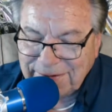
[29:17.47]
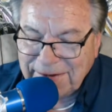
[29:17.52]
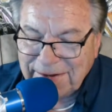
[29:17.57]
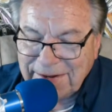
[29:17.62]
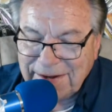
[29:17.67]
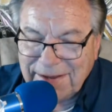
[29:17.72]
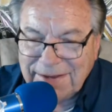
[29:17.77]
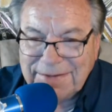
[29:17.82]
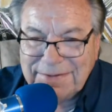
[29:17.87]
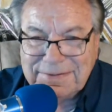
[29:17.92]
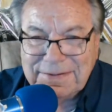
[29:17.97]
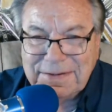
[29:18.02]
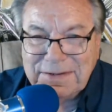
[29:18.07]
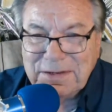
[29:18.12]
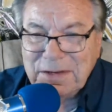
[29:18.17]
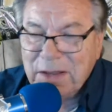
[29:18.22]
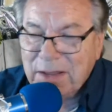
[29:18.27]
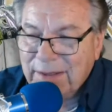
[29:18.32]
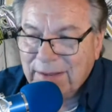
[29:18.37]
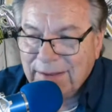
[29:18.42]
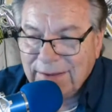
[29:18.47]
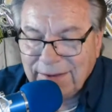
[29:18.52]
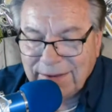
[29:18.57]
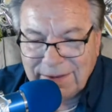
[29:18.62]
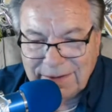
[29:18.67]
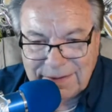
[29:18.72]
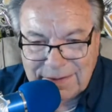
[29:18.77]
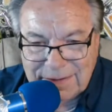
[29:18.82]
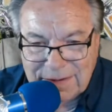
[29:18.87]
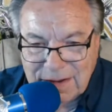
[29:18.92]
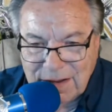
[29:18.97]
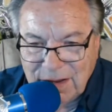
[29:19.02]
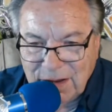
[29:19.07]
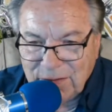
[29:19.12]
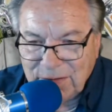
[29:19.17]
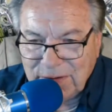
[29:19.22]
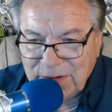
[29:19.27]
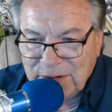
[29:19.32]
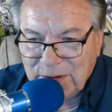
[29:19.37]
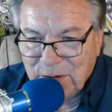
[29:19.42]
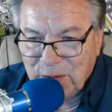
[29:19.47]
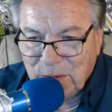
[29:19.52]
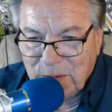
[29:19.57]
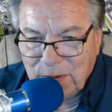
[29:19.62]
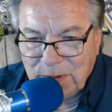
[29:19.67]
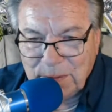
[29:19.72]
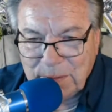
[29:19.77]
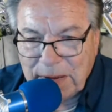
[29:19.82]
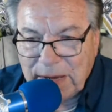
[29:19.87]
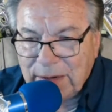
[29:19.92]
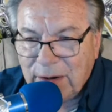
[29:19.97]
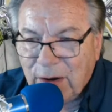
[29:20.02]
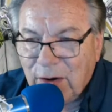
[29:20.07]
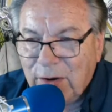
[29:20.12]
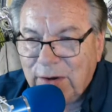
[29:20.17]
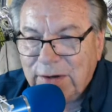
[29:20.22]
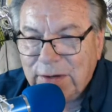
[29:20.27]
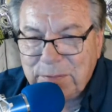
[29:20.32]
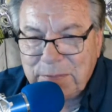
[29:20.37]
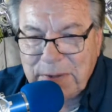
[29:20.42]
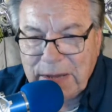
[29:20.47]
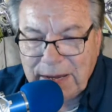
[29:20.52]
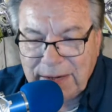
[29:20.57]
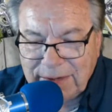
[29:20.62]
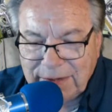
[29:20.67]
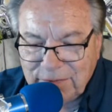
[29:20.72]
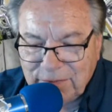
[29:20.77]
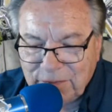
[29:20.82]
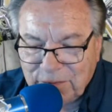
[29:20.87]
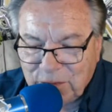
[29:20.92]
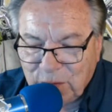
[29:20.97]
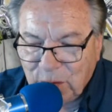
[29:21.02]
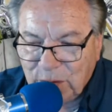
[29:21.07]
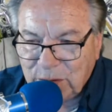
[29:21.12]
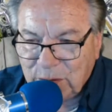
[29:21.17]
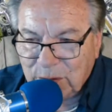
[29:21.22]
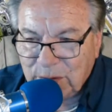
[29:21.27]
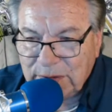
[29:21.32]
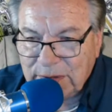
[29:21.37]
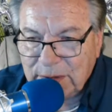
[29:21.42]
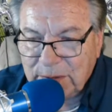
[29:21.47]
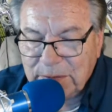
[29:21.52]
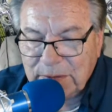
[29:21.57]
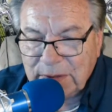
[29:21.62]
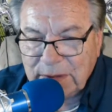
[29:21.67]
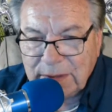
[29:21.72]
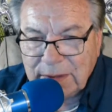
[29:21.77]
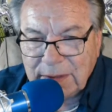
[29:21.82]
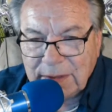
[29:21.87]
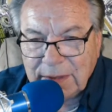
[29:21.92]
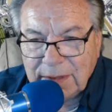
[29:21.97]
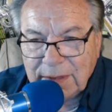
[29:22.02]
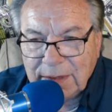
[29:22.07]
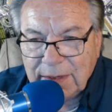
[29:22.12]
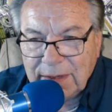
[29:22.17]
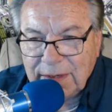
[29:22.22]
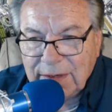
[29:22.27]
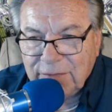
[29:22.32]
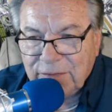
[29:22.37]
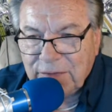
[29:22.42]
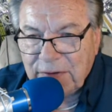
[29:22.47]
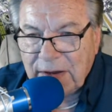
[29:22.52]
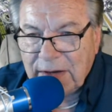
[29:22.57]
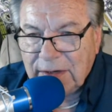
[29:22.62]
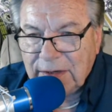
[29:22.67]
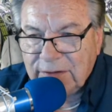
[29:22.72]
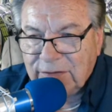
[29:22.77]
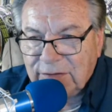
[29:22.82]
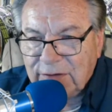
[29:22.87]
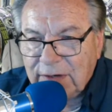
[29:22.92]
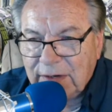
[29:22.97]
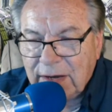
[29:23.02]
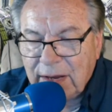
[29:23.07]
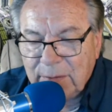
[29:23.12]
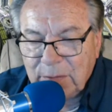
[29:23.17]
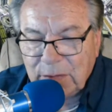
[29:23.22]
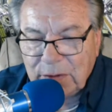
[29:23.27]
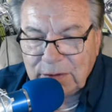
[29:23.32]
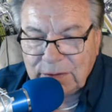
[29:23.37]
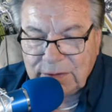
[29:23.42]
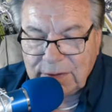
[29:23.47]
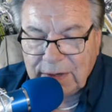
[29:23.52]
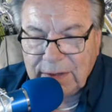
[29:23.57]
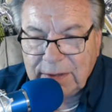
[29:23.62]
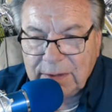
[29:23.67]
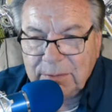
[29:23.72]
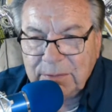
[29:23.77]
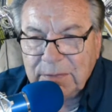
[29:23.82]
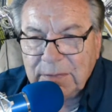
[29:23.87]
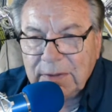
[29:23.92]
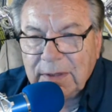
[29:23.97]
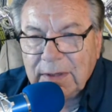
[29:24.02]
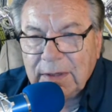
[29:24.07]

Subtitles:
And I said, no, you don't want them. I argued back and forth with him, and he finally said, I'm going to take them.